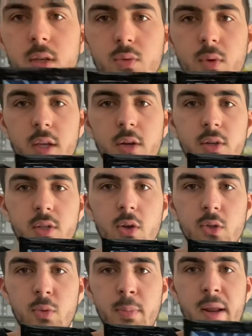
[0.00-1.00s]
one here is
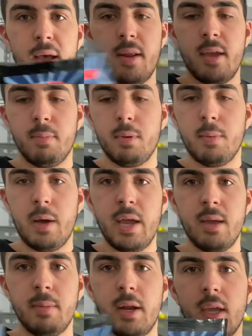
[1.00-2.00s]
also banana and
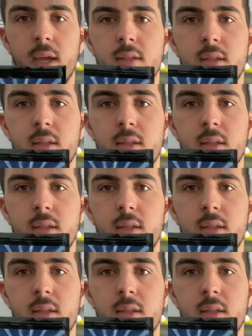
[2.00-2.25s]
papaya, but I guess